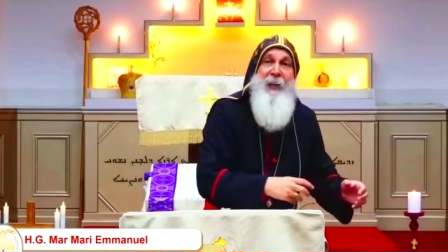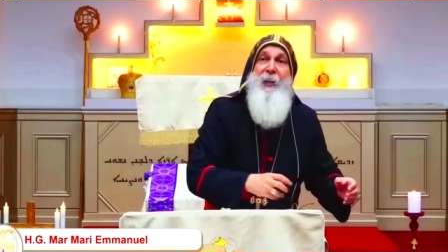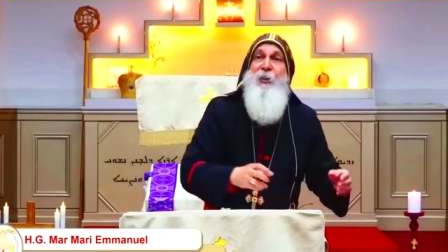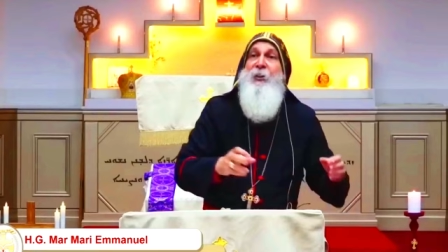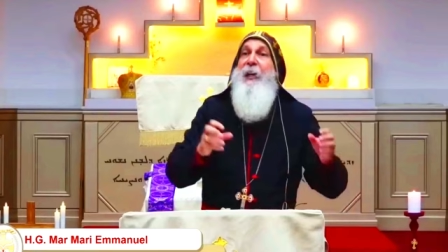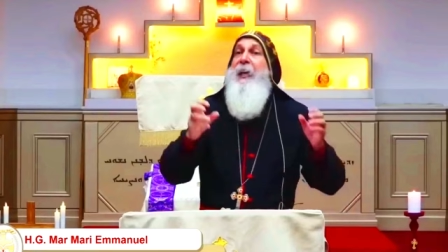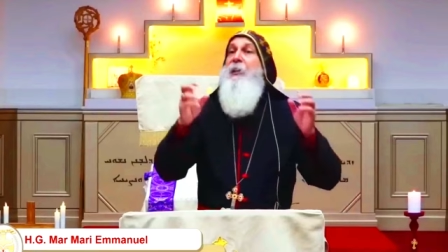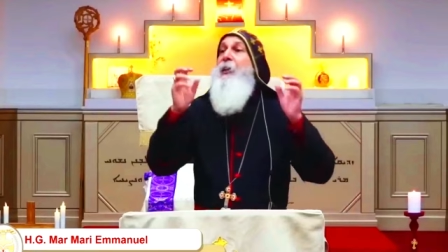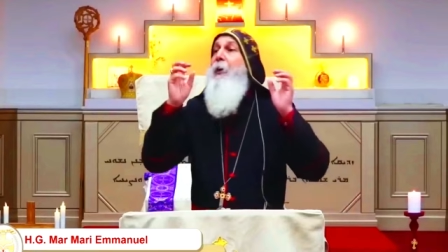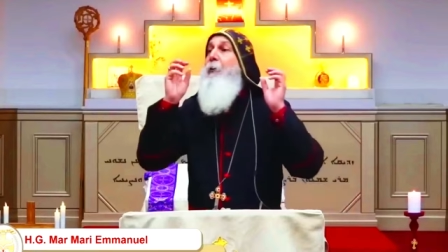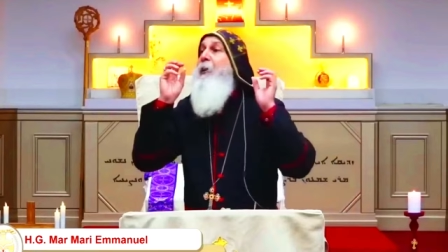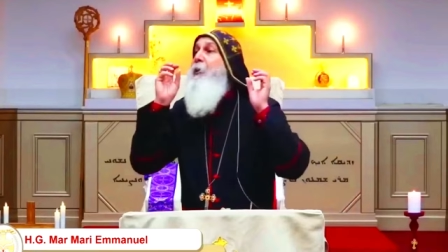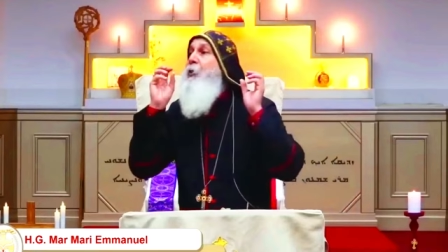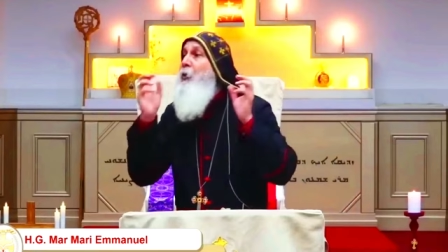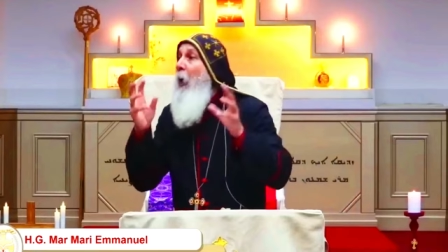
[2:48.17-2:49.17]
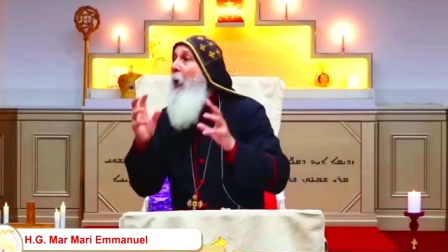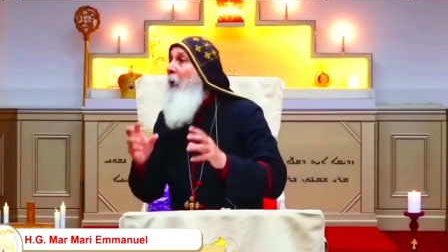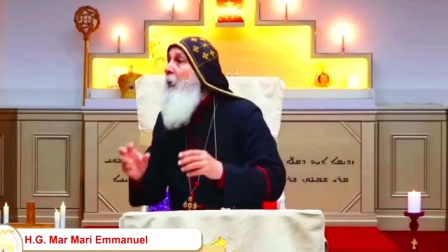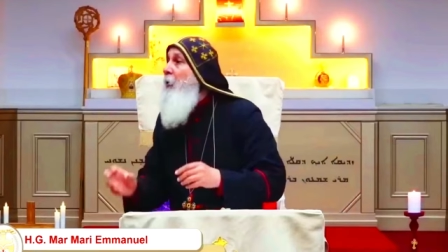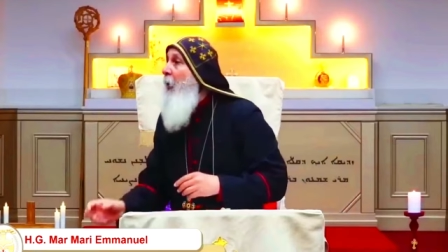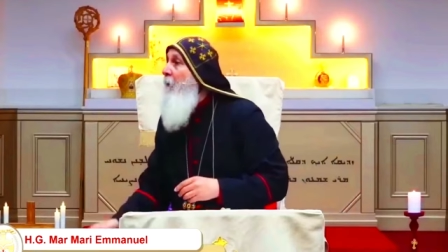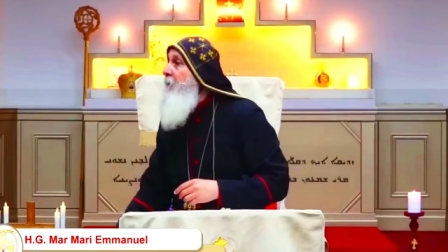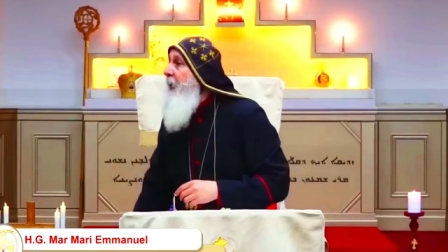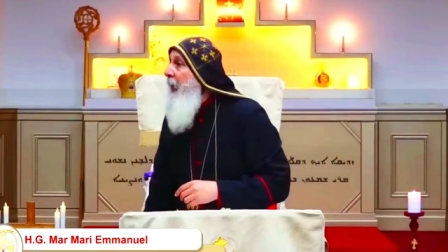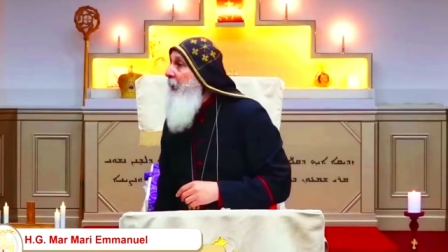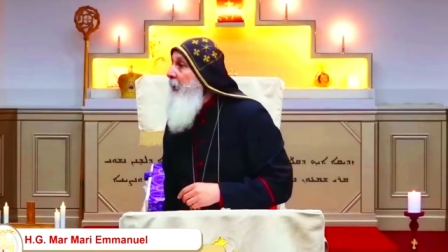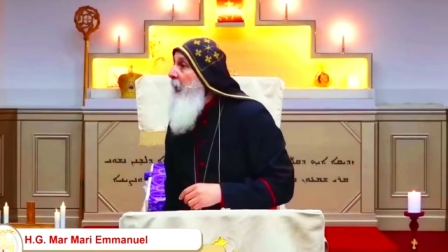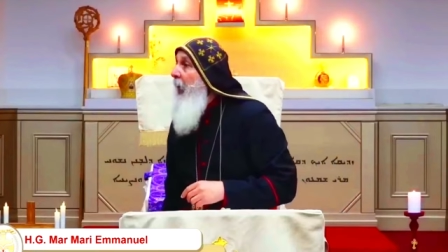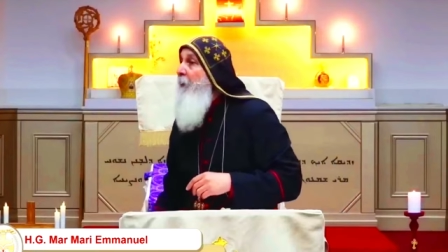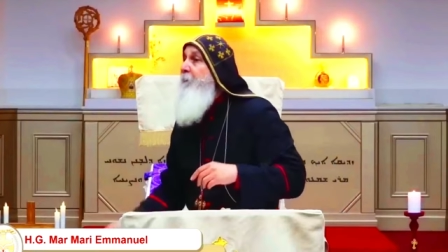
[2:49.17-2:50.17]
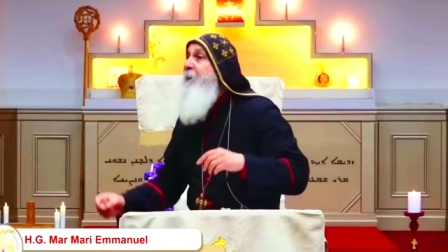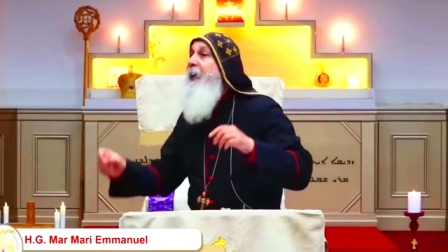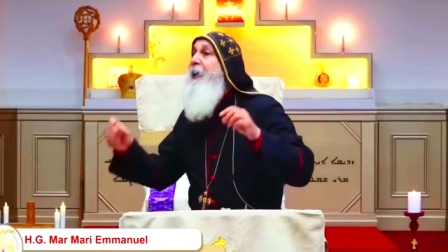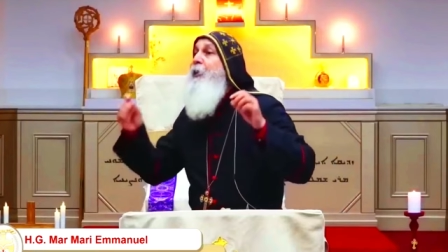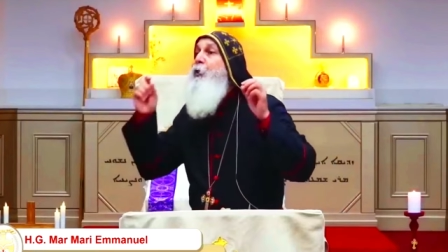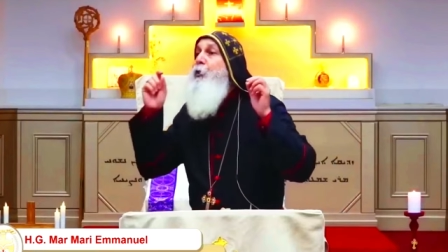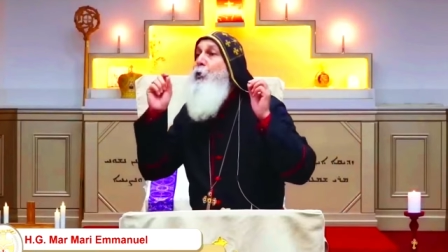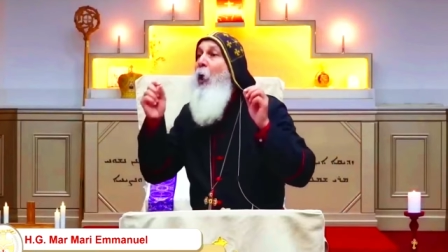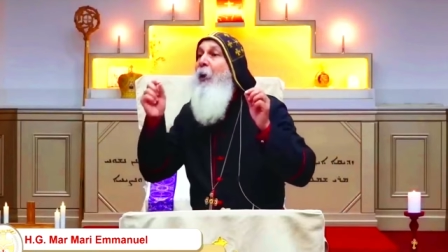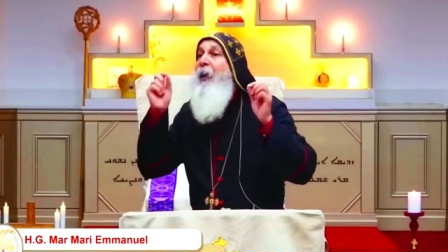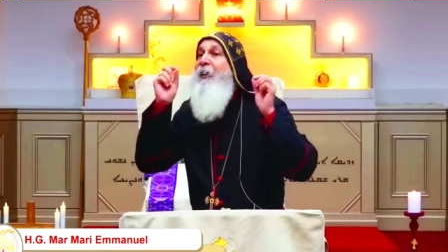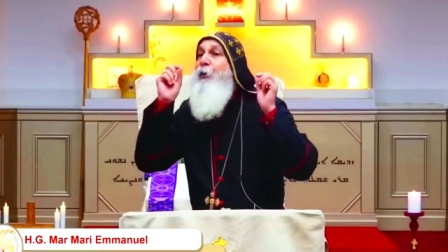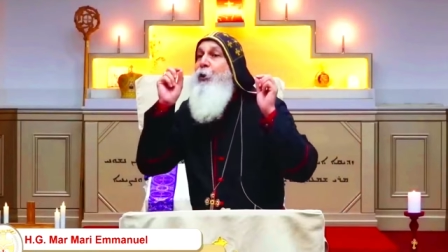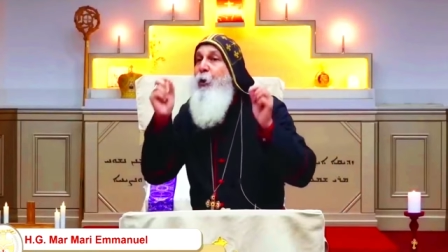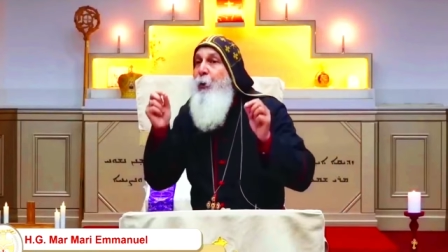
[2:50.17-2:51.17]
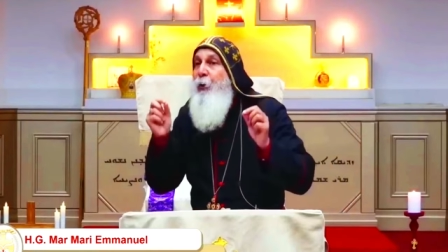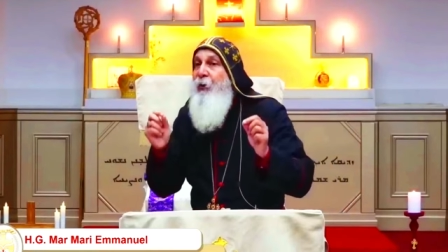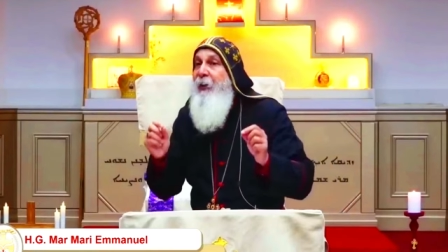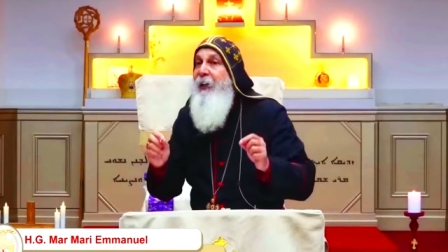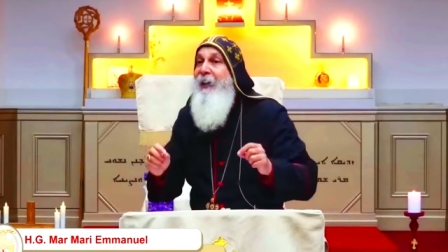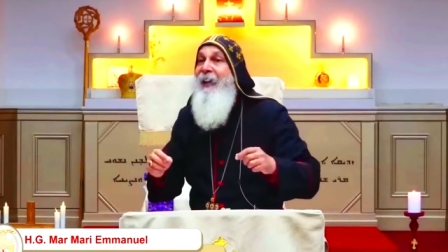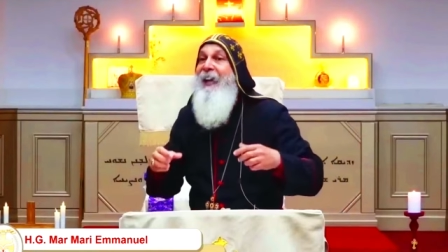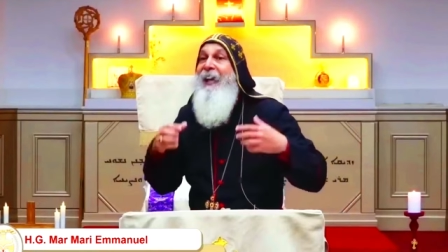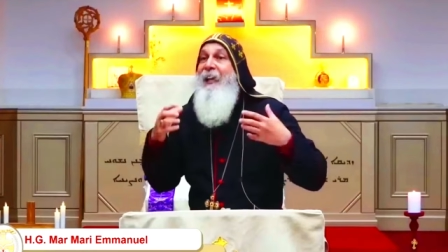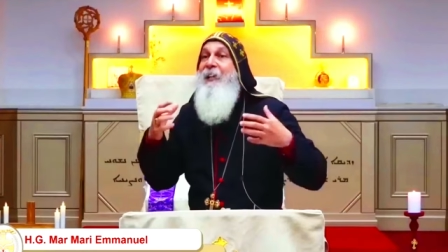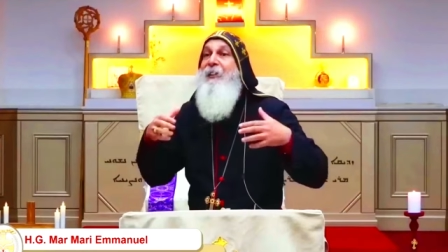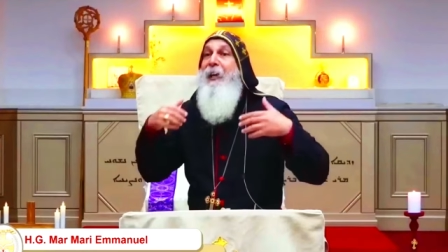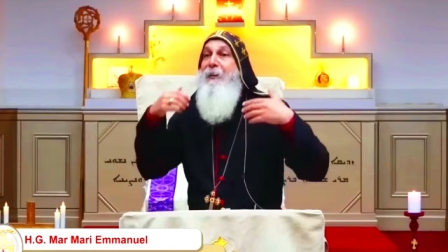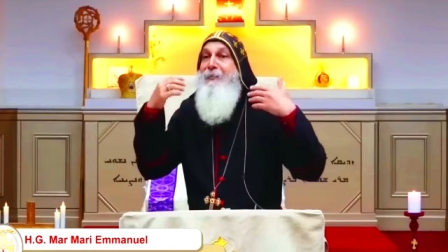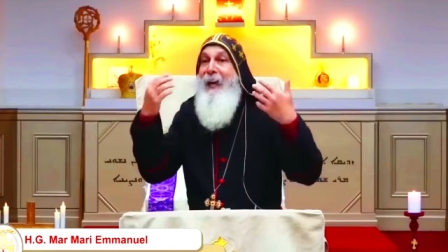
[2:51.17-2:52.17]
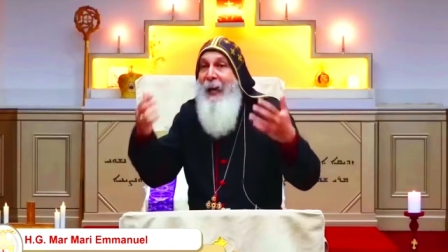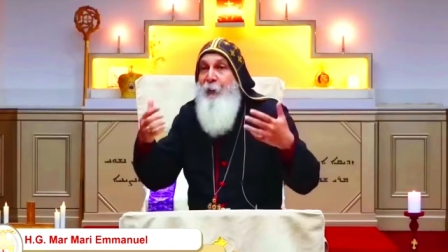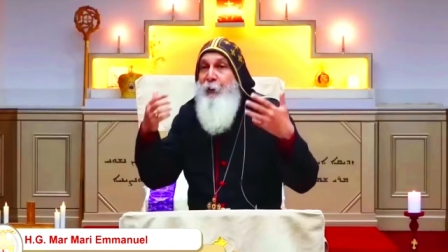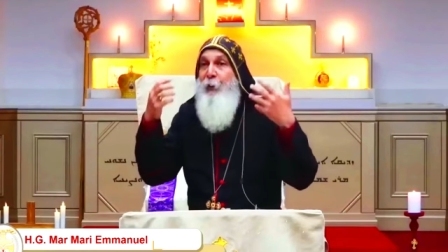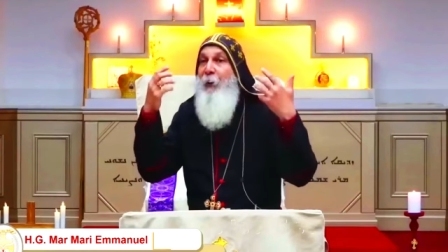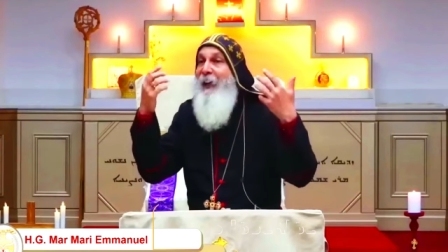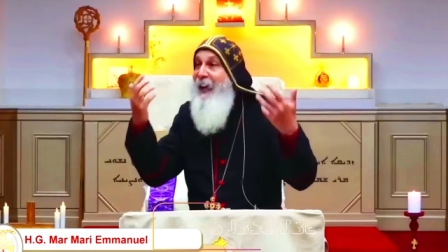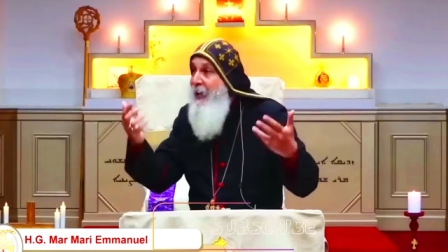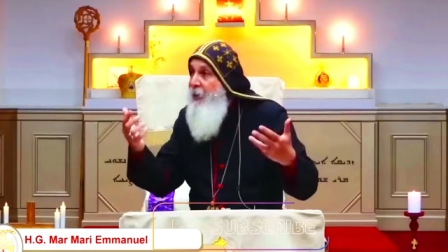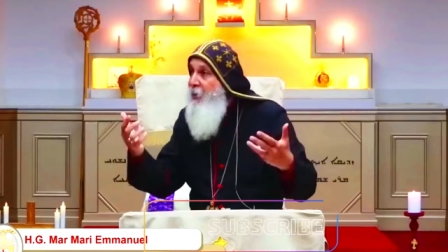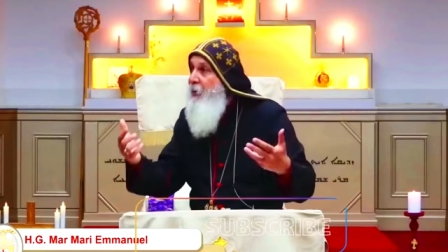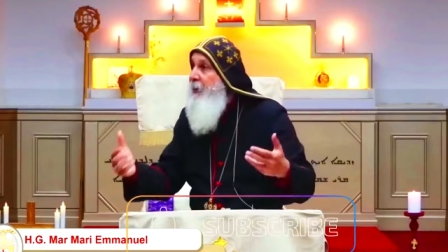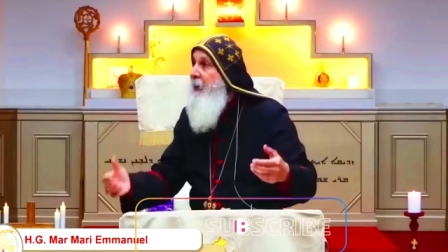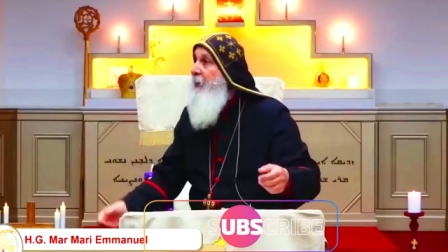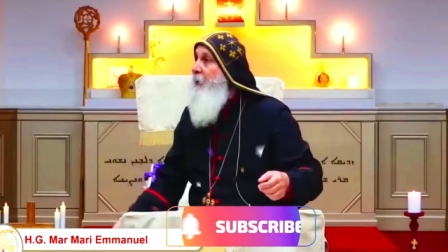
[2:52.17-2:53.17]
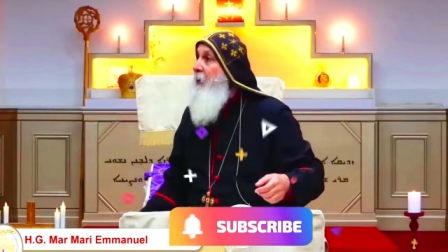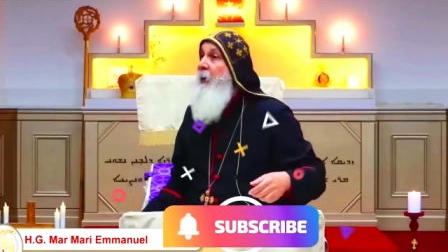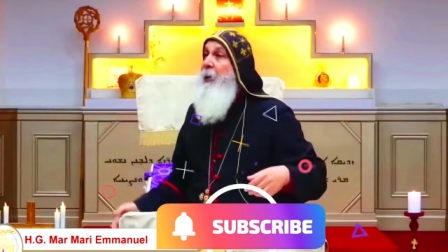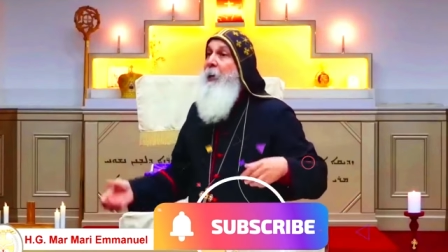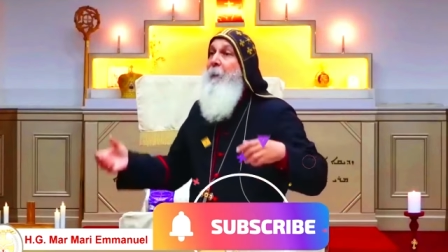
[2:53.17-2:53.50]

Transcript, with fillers: deeds is a result of that love. It's not a duty, it is a natural instinct.